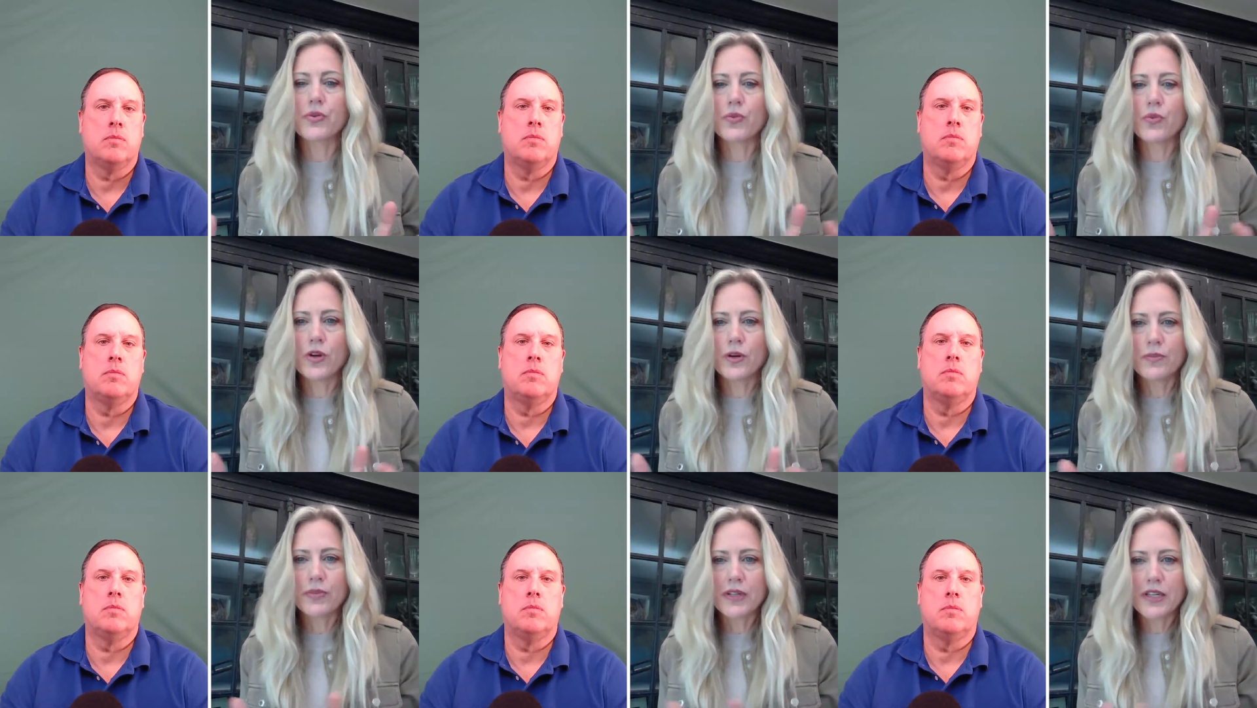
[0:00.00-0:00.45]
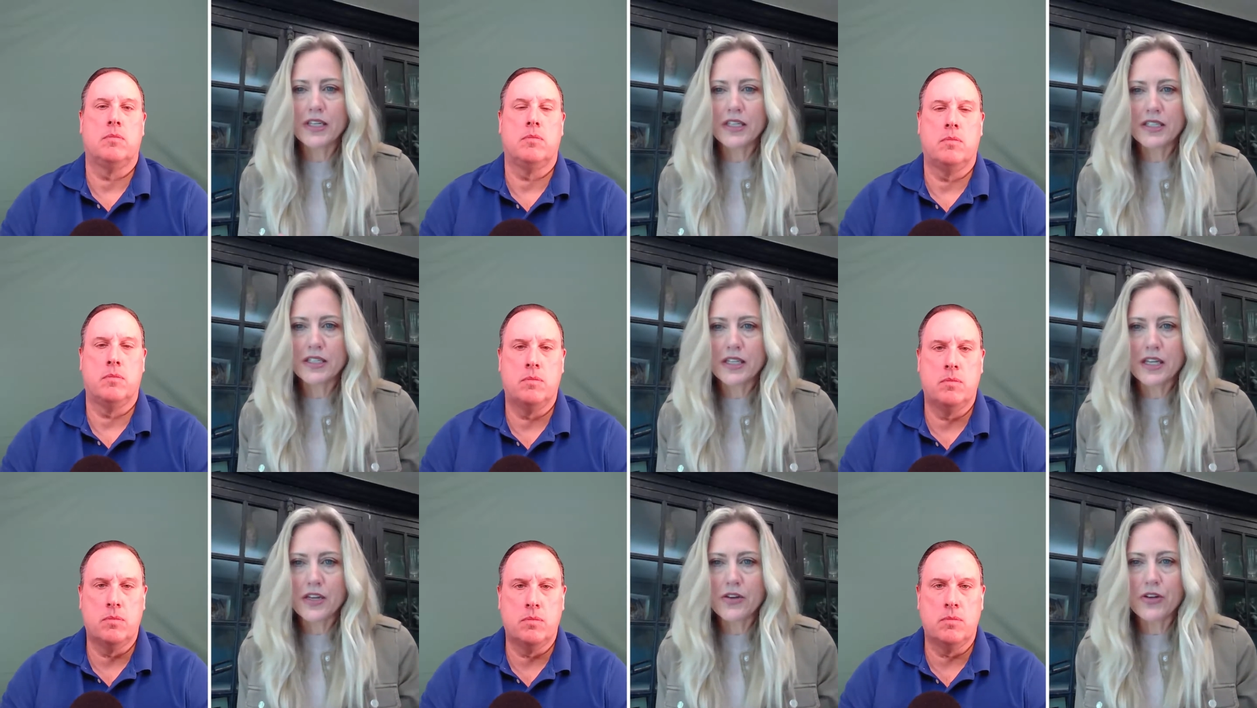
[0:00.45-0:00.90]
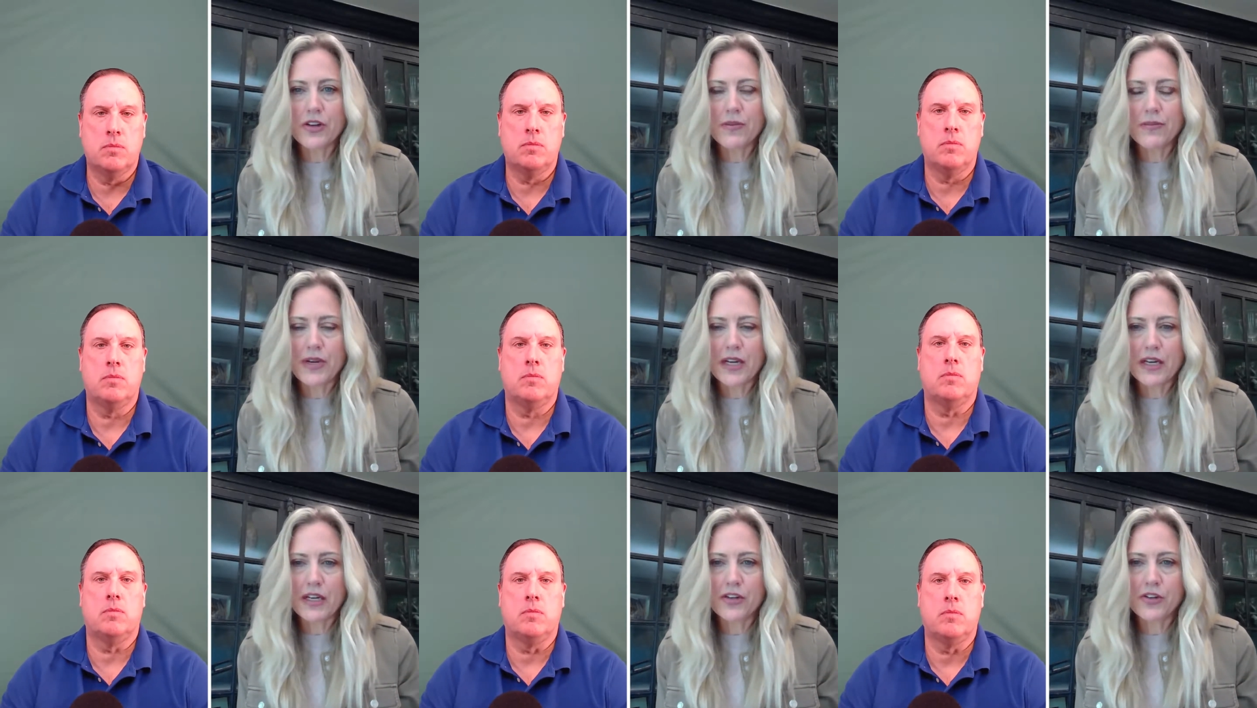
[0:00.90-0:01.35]
Speaker 1: the one place that you
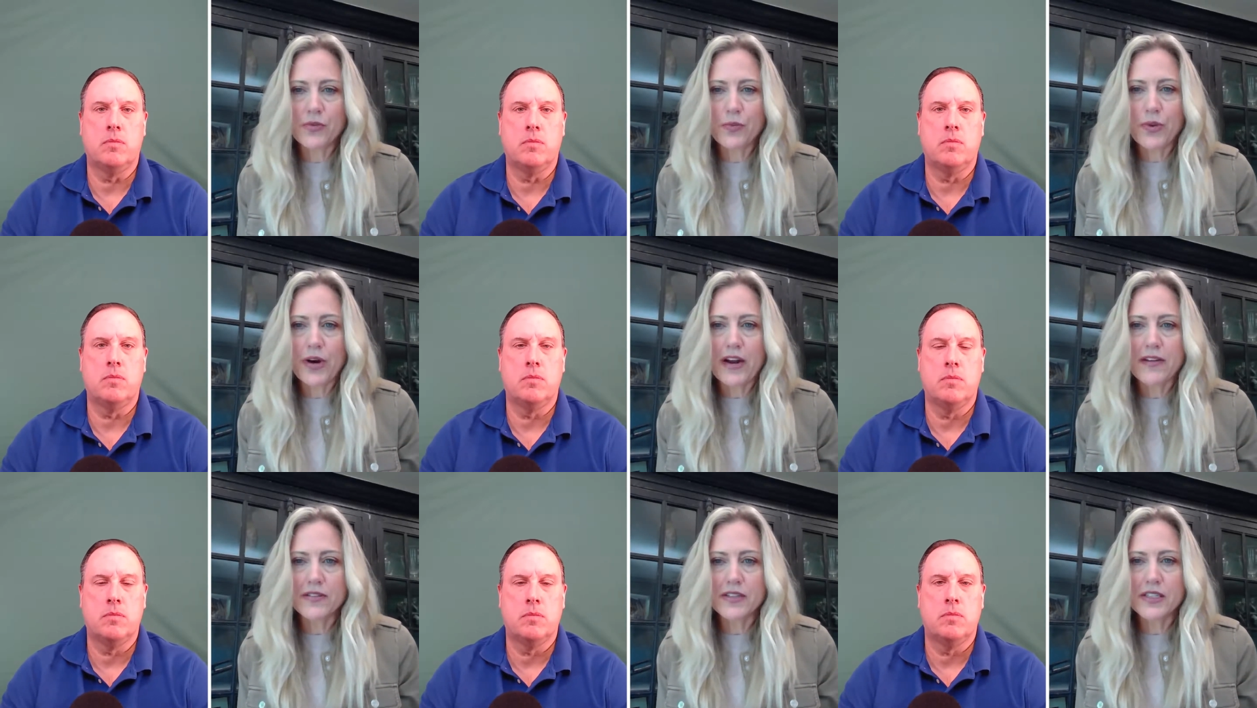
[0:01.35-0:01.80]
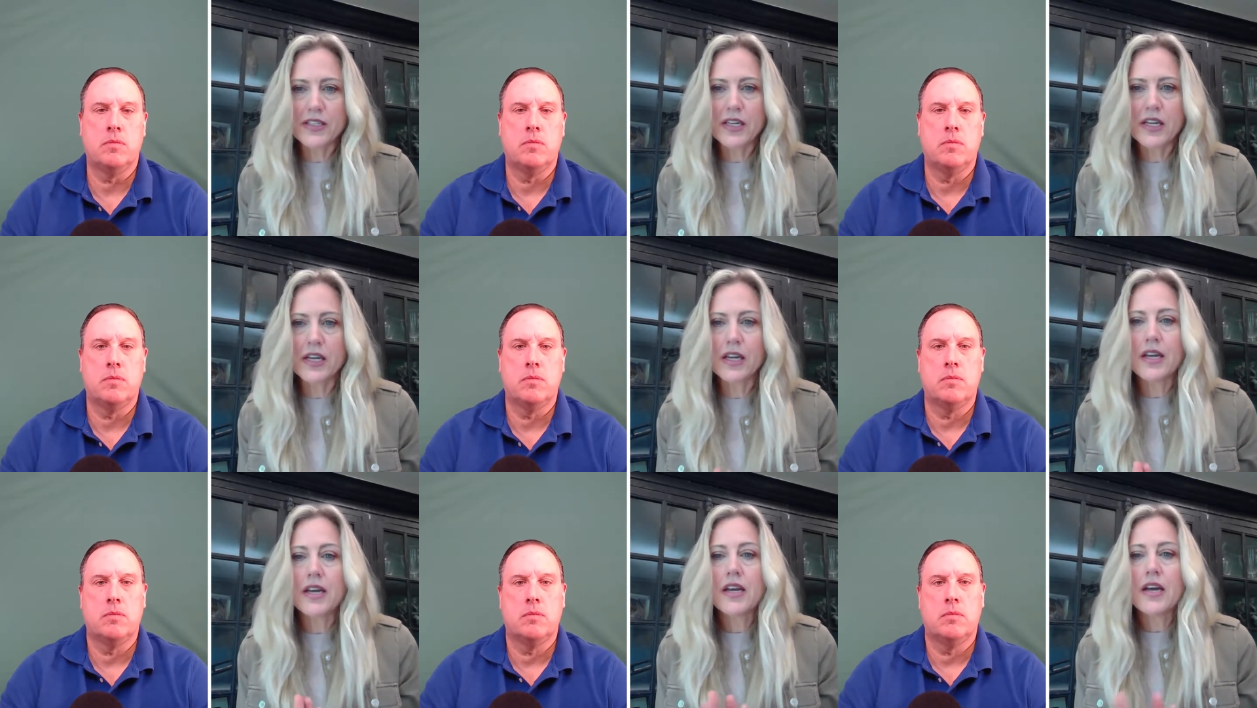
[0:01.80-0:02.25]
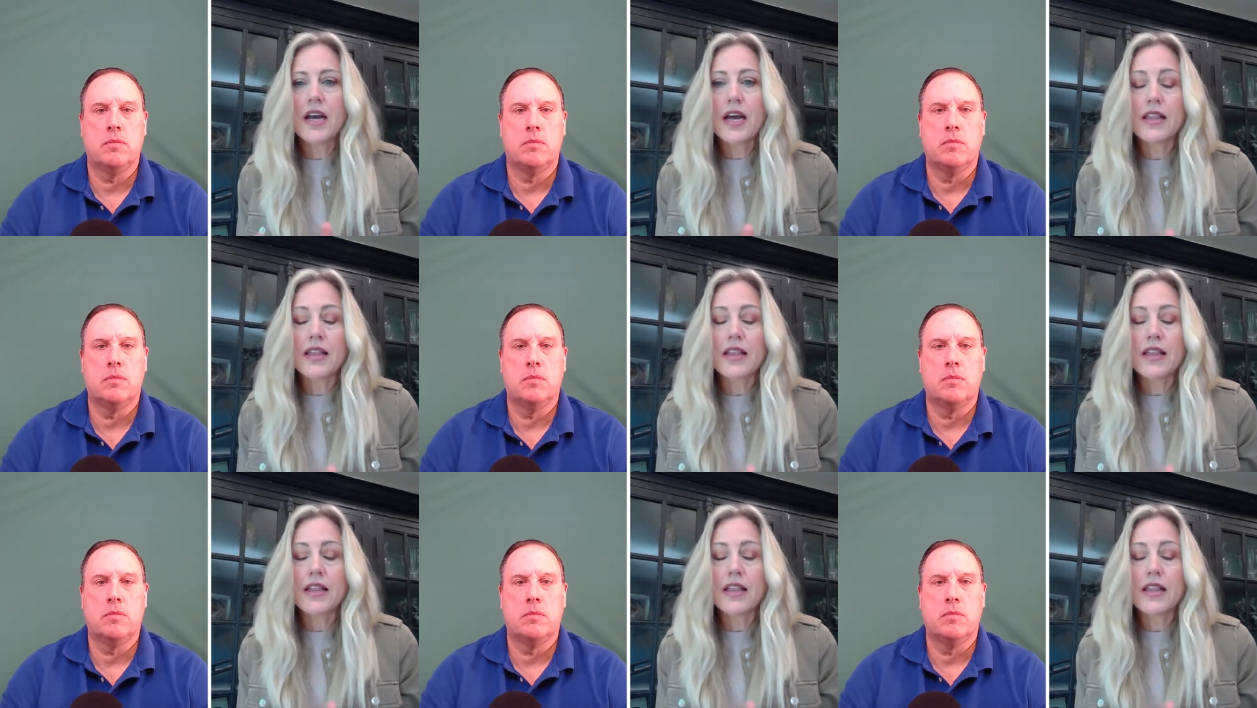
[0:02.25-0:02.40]
can manage privacy,